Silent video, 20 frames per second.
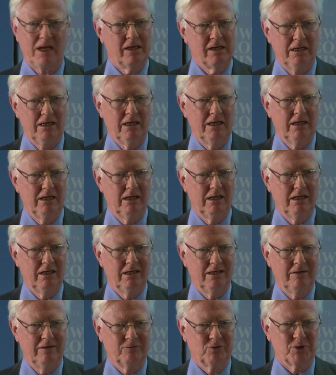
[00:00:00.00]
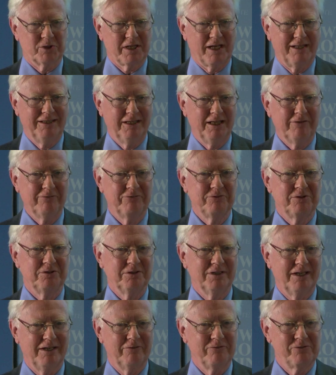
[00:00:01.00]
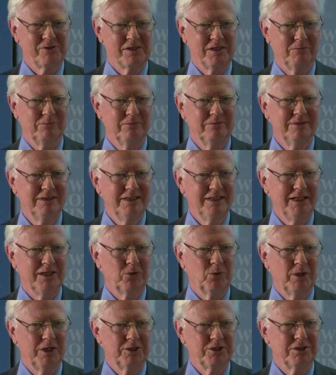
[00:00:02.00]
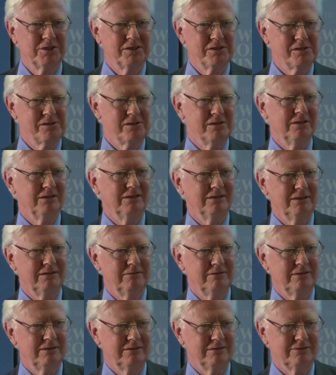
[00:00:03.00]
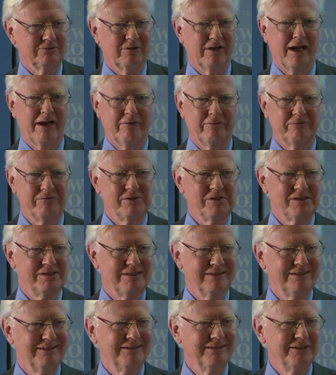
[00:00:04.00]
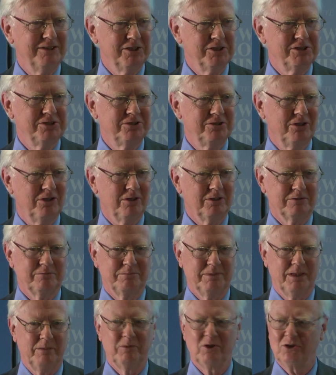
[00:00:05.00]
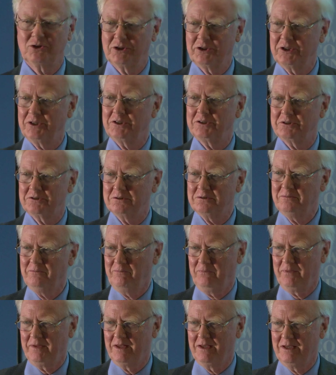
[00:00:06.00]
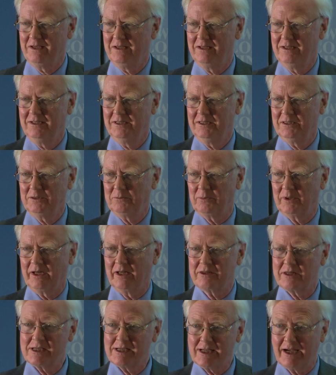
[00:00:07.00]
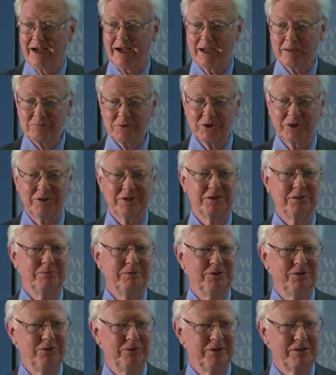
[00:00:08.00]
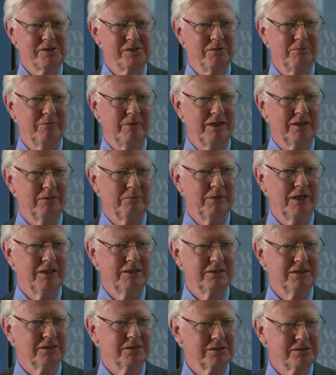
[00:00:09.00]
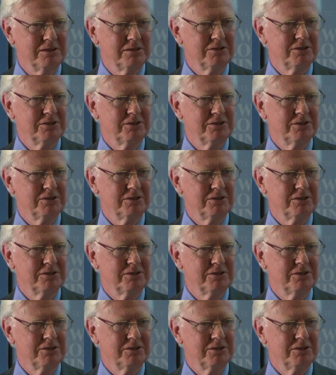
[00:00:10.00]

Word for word: Uh, of course, I'd love to have some equations and graphs in this talk, but I'm not going to. But I think I am going to be doing some mathematics.